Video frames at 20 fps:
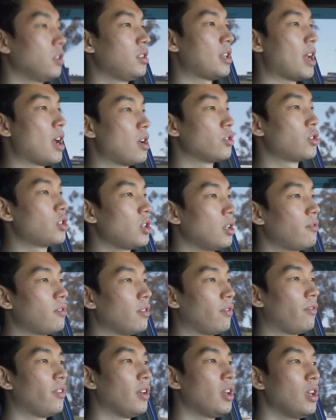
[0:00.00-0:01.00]
Downshift
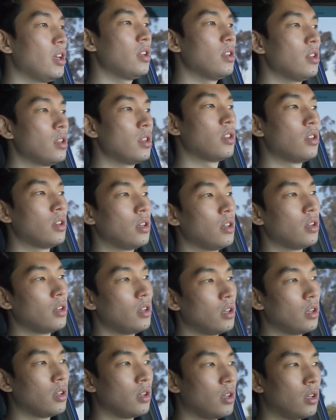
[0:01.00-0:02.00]
to fifth.
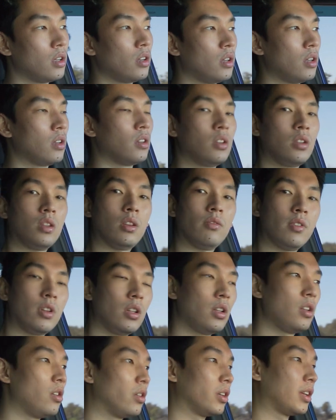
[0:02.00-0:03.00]
Put a
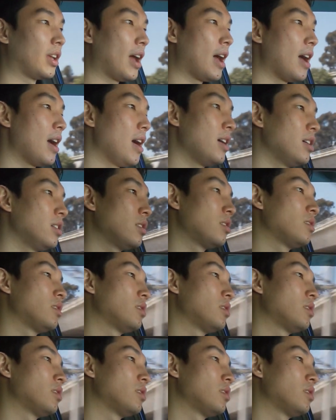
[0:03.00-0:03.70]
little gas.